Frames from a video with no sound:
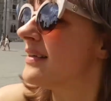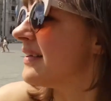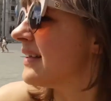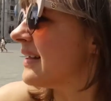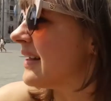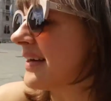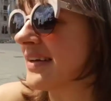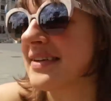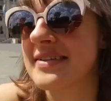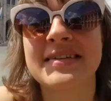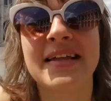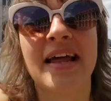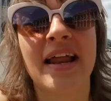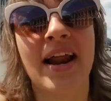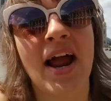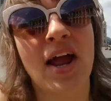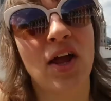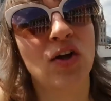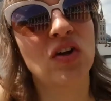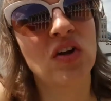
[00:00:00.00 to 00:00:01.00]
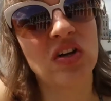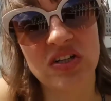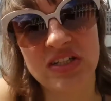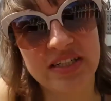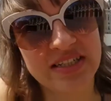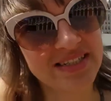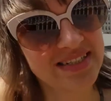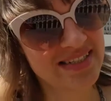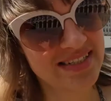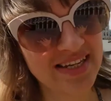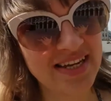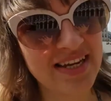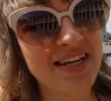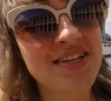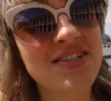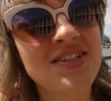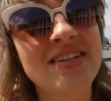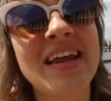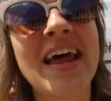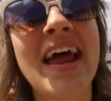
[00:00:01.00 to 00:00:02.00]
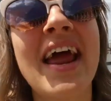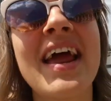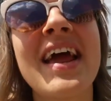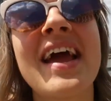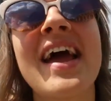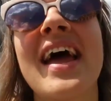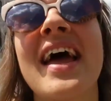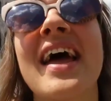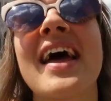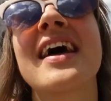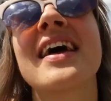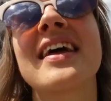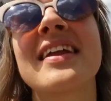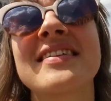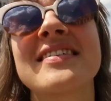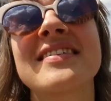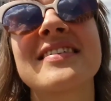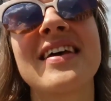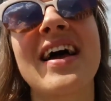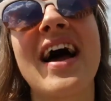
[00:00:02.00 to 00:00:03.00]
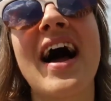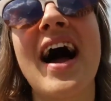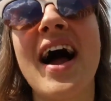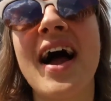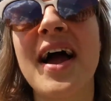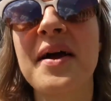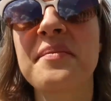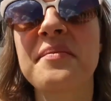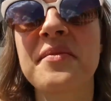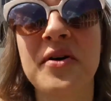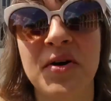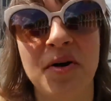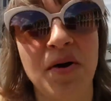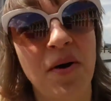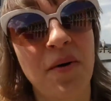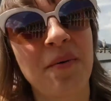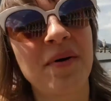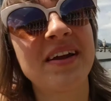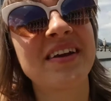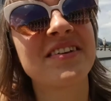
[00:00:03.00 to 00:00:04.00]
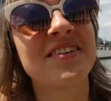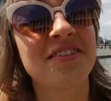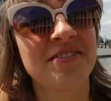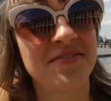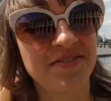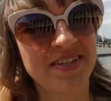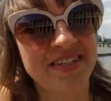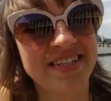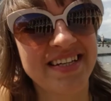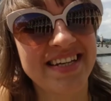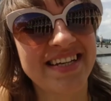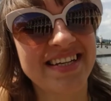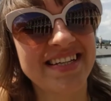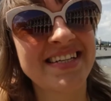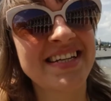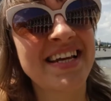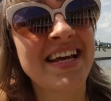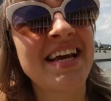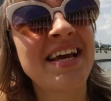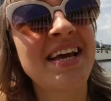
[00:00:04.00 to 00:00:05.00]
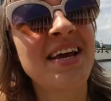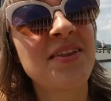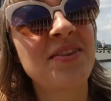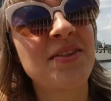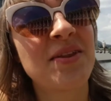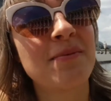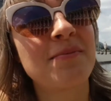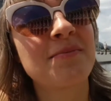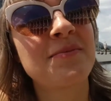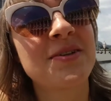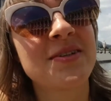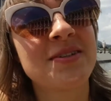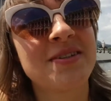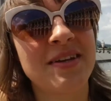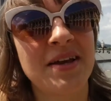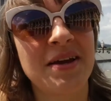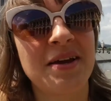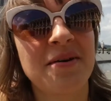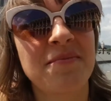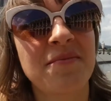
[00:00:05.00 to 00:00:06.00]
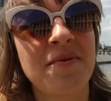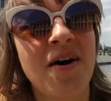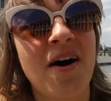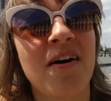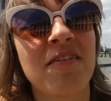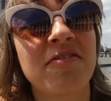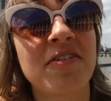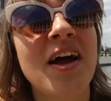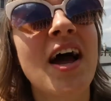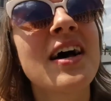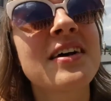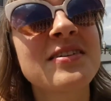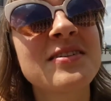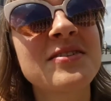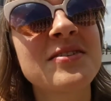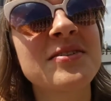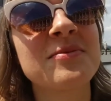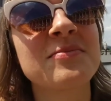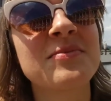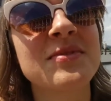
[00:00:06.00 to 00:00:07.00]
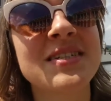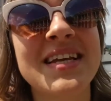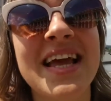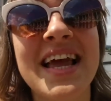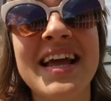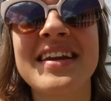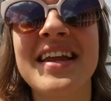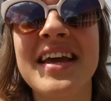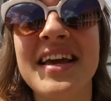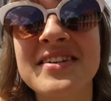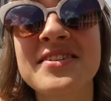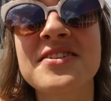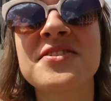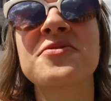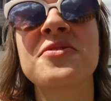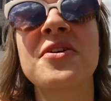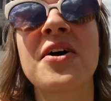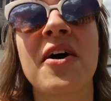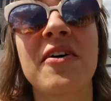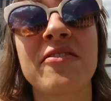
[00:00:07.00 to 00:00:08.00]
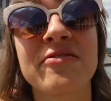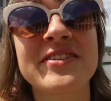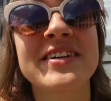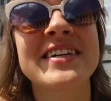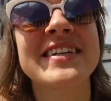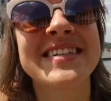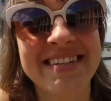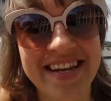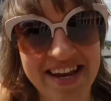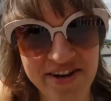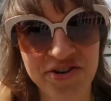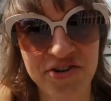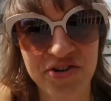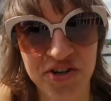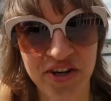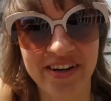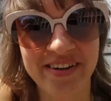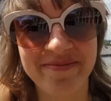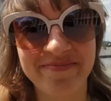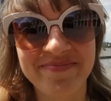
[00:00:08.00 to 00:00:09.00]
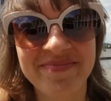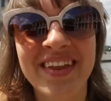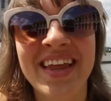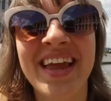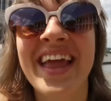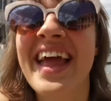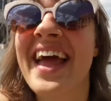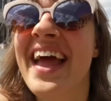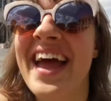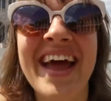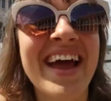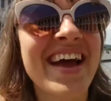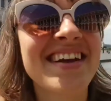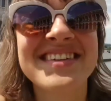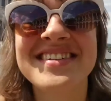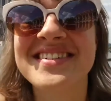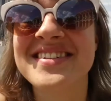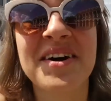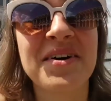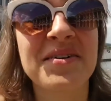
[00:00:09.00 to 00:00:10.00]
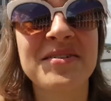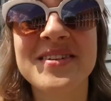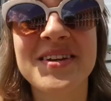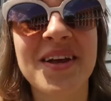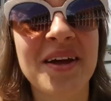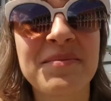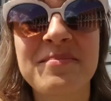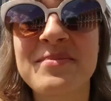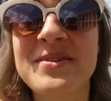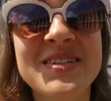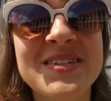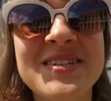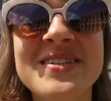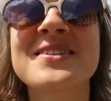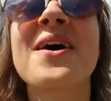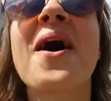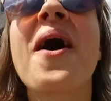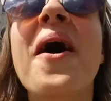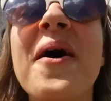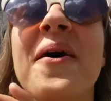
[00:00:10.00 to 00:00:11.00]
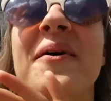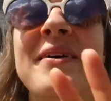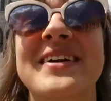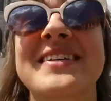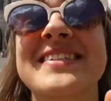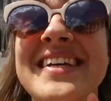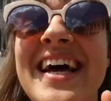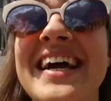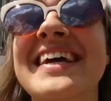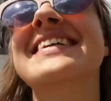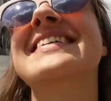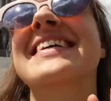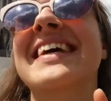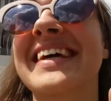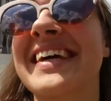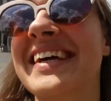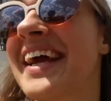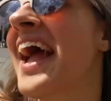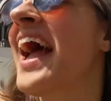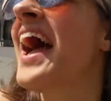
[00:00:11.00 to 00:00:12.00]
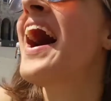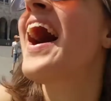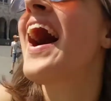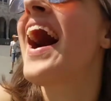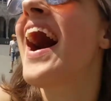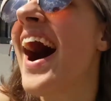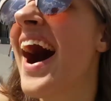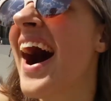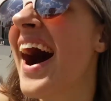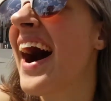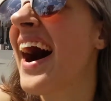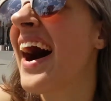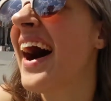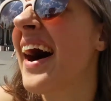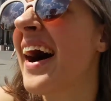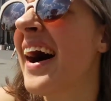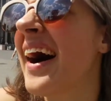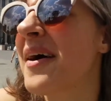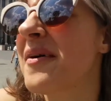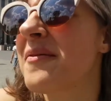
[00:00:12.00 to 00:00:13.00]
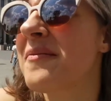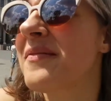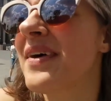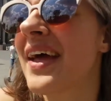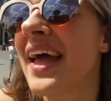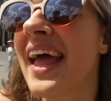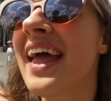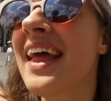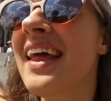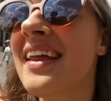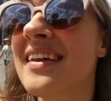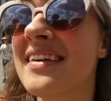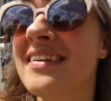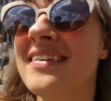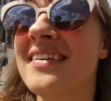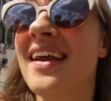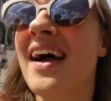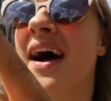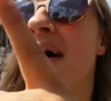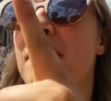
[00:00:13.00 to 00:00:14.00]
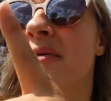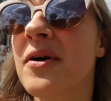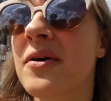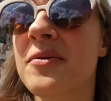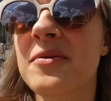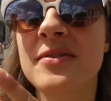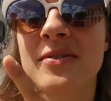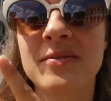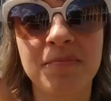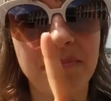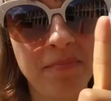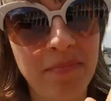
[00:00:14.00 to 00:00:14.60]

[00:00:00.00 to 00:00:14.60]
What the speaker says: it is that I could see today, and I'm going to visit the Museum of Customs and History of Taxation. So it's gonna be so exciting, and I'm going